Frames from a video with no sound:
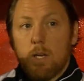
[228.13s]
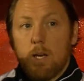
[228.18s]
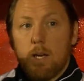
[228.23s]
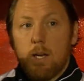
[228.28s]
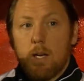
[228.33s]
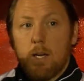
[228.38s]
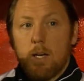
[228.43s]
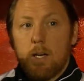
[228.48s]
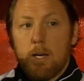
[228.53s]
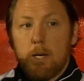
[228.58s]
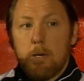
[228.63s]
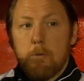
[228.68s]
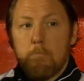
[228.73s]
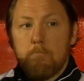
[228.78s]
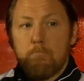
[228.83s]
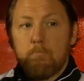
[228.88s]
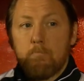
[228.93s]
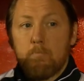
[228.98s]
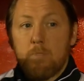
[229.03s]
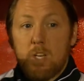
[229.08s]

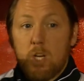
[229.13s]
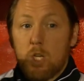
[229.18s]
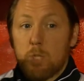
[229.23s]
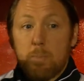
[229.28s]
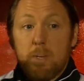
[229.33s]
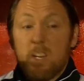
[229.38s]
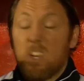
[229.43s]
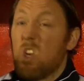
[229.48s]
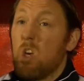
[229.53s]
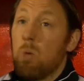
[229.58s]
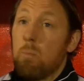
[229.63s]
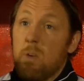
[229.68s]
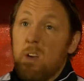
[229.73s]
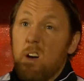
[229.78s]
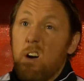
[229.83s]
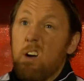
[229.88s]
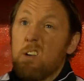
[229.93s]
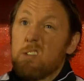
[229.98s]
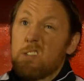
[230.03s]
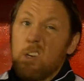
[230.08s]
You know, he's been at QPR,